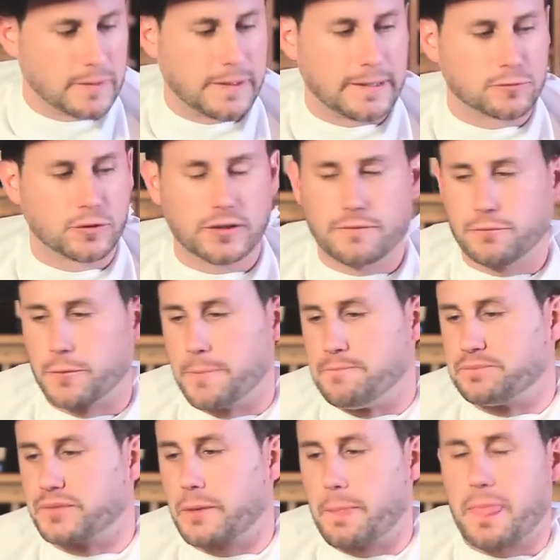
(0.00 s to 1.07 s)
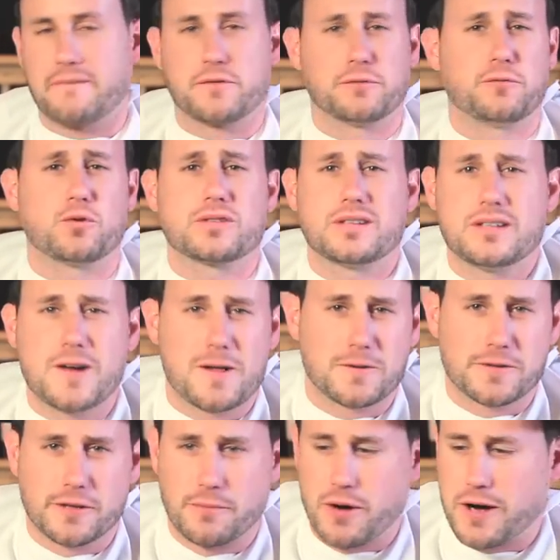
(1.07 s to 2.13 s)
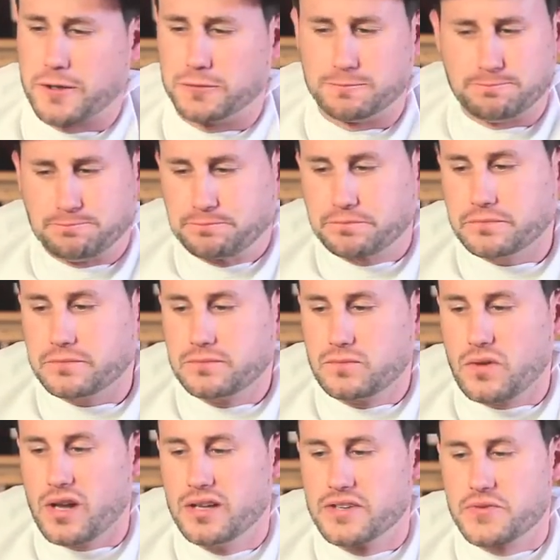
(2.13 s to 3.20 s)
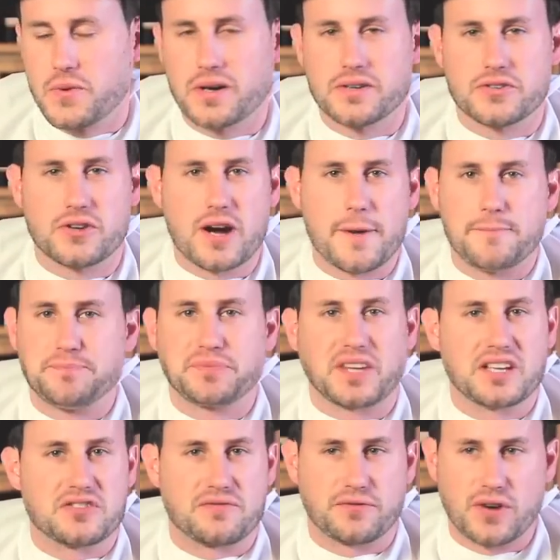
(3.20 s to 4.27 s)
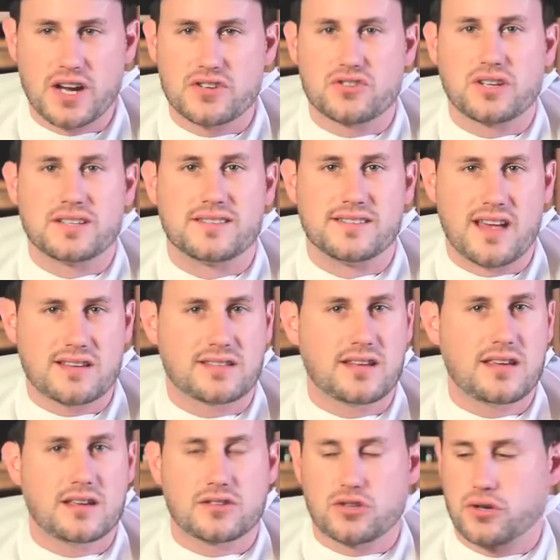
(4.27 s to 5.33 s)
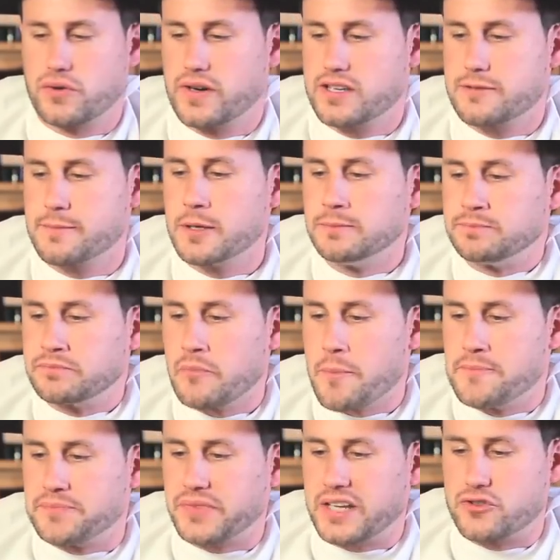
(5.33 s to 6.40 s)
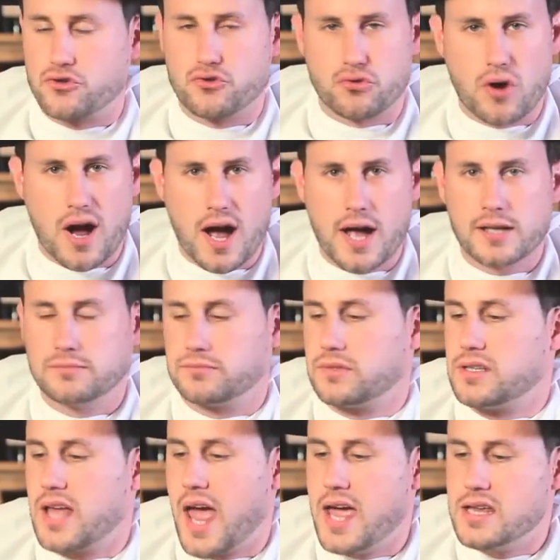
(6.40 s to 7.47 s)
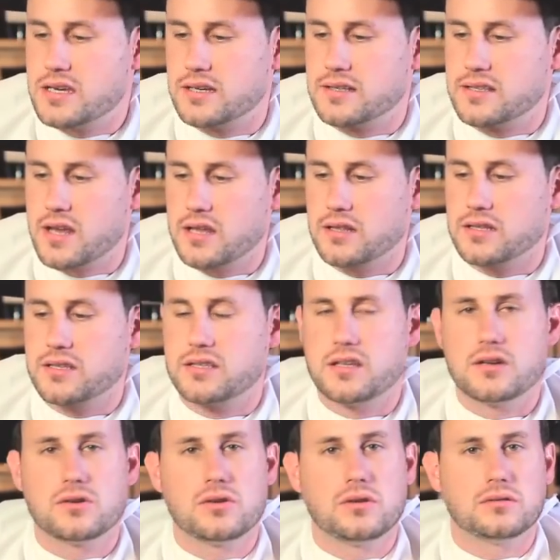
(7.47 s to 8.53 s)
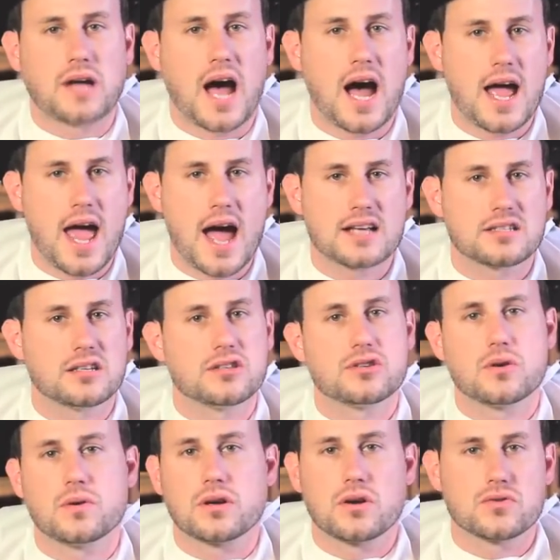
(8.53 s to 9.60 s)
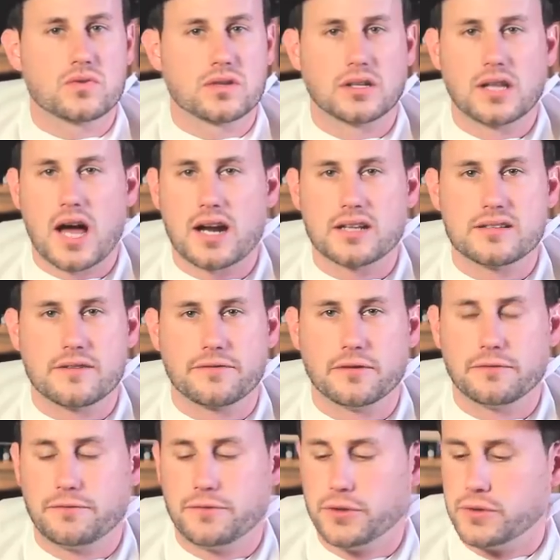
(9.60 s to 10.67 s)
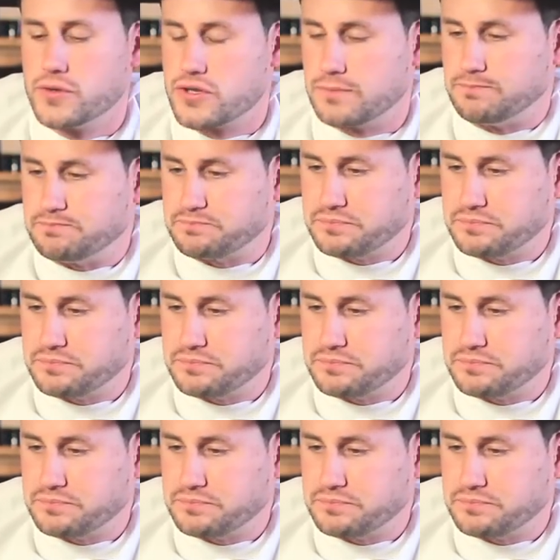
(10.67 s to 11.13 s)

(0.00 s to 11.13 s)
Yeah, really for, for $14 a bottle, this wine is great. It's fresh, it's zesty, it's crisp, it's dry, aged in stainless steel, high acid, so it goes with a lot of different foods.